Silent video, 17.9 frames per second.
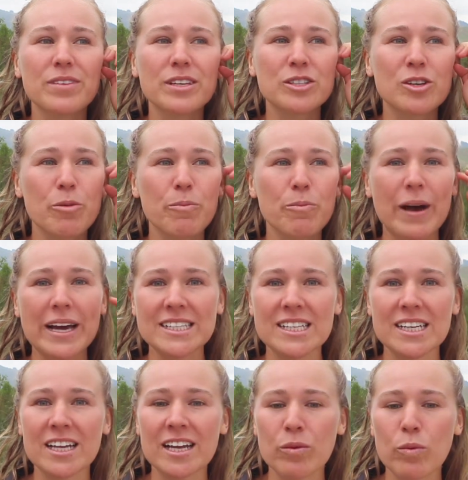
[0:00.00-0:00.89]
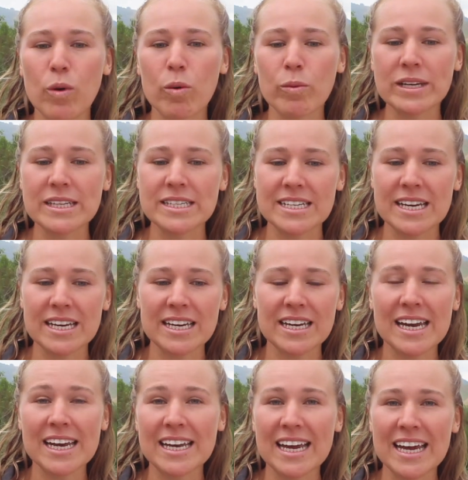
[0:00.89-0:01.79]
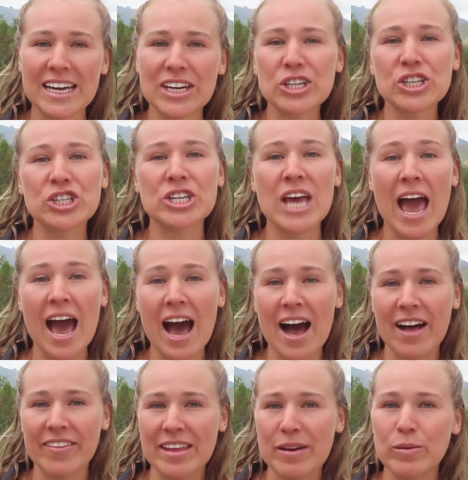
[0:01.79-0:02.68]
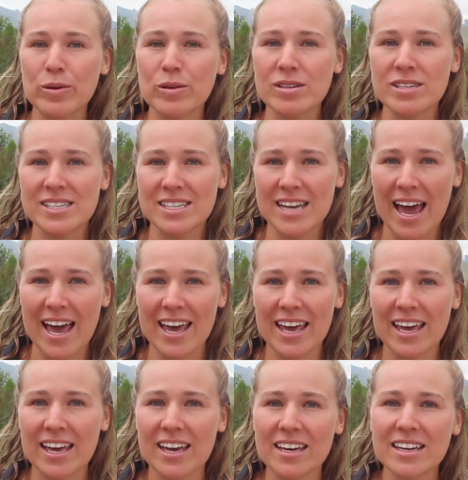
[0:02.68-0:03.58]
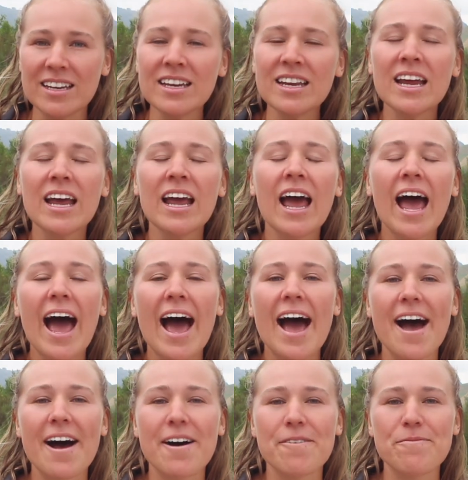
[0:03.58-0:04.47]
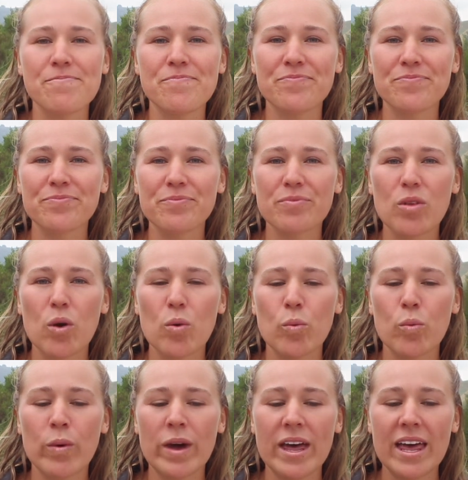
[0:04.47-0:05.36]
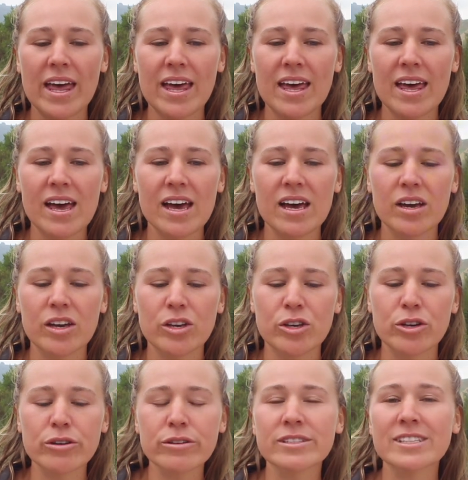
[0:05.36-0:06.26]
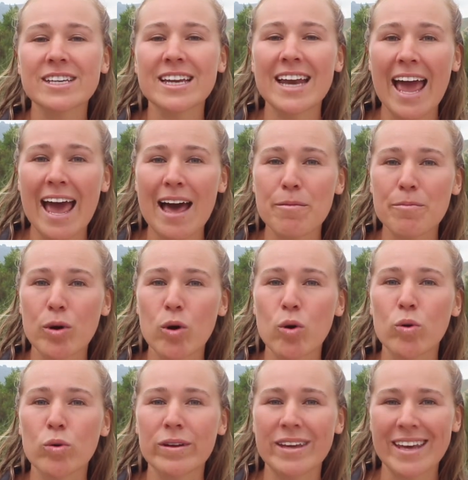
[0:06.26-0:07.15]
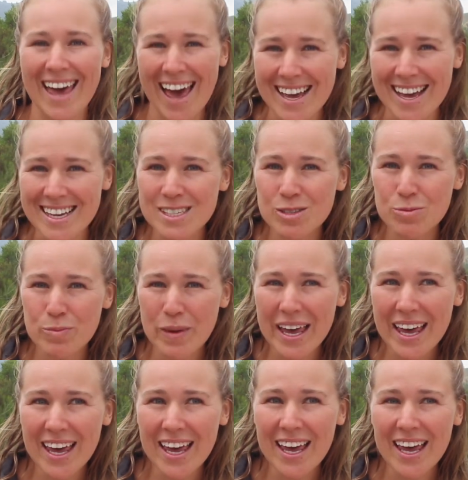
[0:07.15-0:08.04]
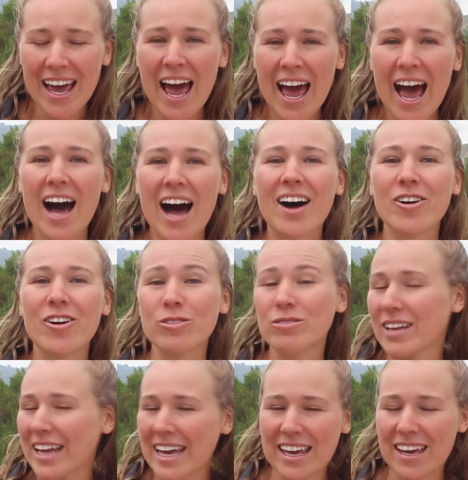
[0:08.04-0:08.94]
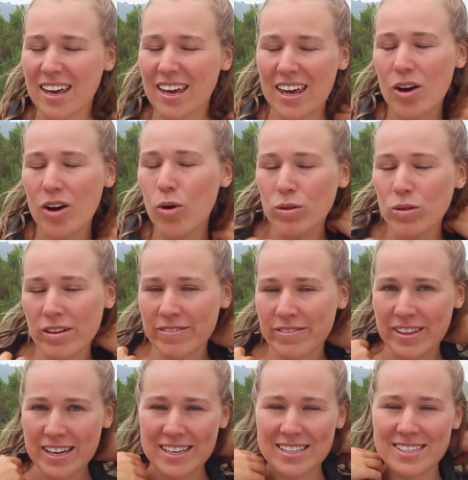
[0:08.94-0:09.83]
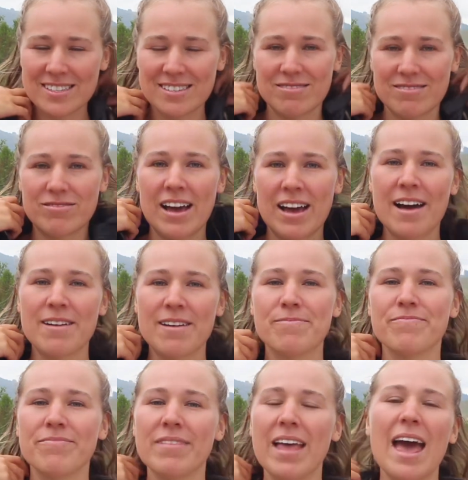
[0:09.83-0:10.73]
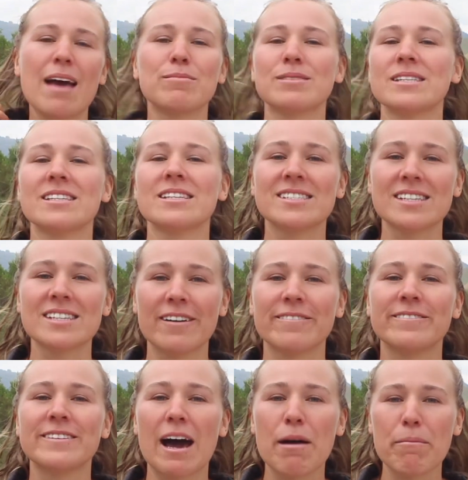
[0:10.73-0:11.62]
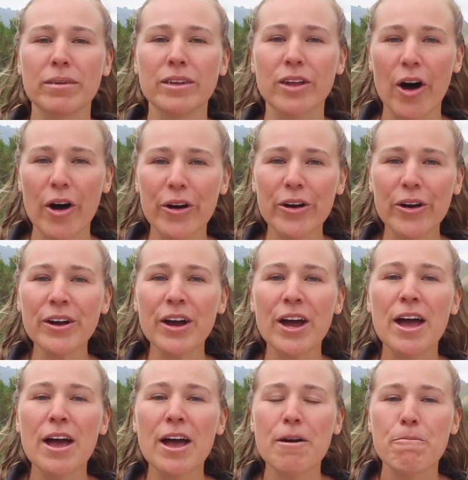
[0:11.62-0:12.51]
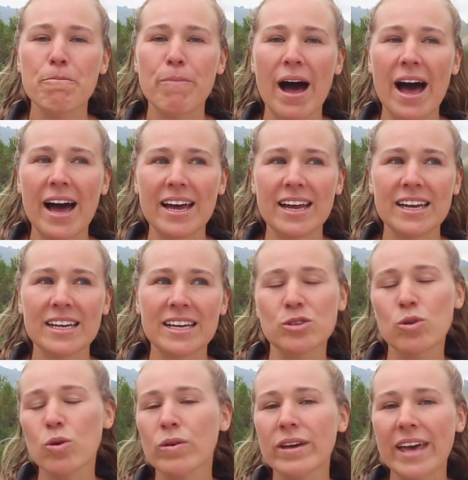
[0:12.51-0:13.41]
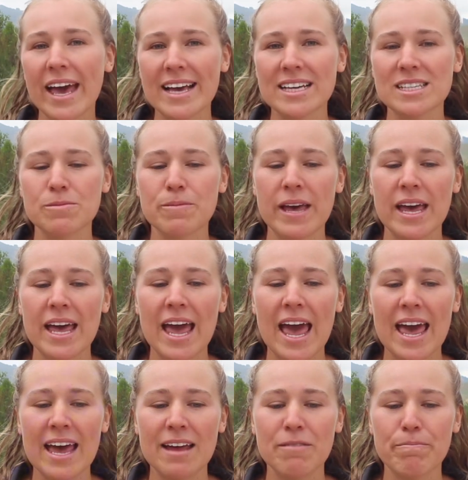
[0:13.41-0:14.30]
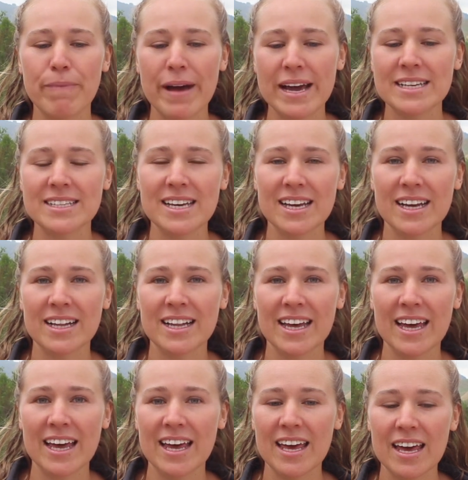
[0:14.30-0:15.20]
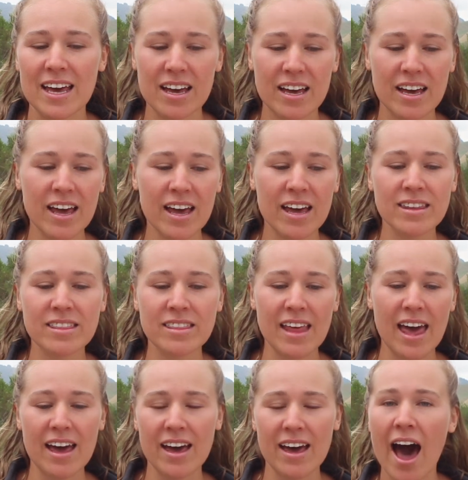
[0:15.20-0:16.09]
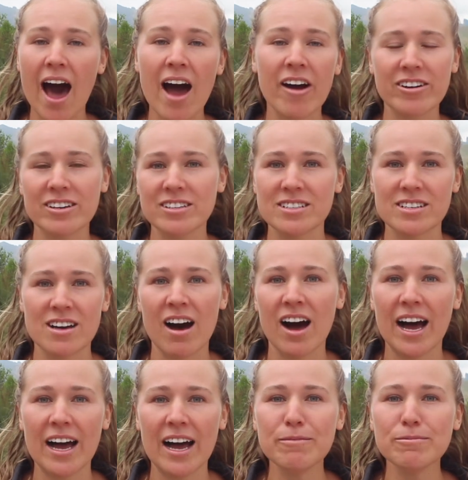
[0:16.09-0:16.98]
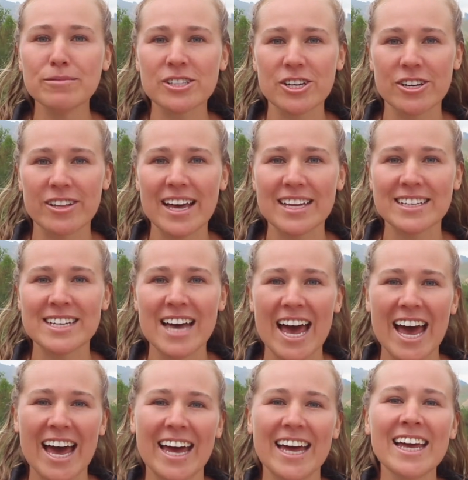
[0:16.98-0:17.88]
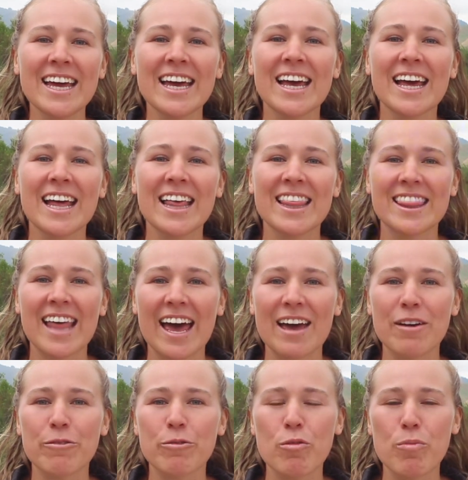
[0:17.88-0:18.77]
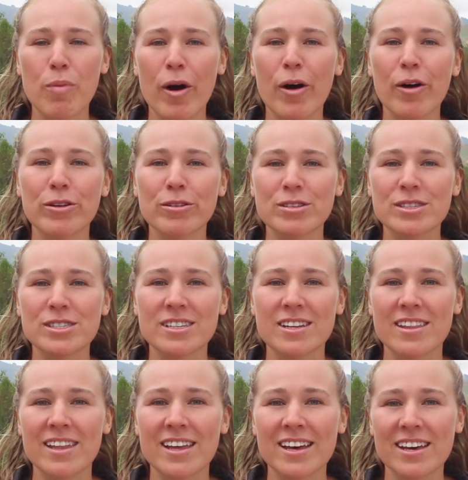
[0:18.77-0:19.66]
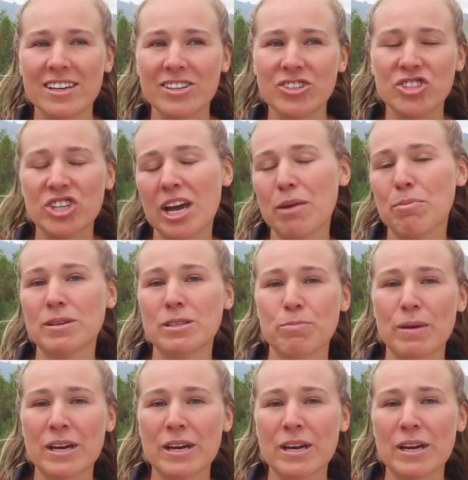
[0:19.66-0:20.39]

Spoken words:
So basically what we did in each town that we were staying in, we used an app called Gatsby. I'll link all of these apps and stuff down below, but it's called Gatsby, and basically in that current time to that day they will post the cheapest